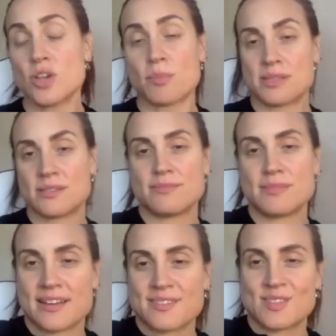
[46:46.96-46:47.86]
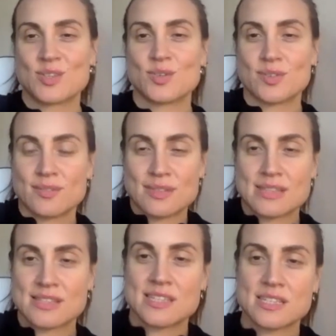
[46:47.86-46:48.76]
No, but yeah, you.
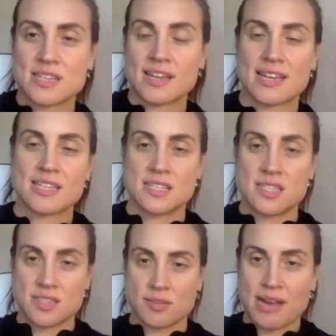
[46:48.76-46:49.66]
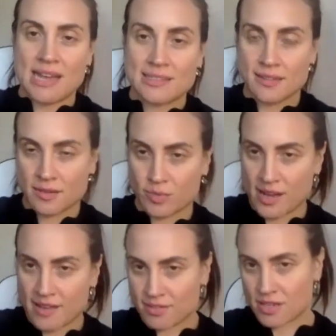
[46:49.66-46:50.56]
This is I guess this is the reality that we're
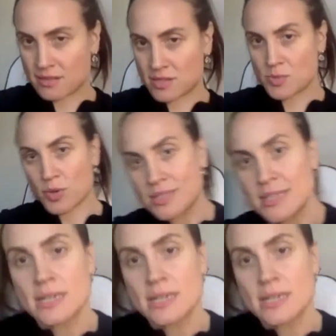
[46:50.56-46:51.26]
having at this point.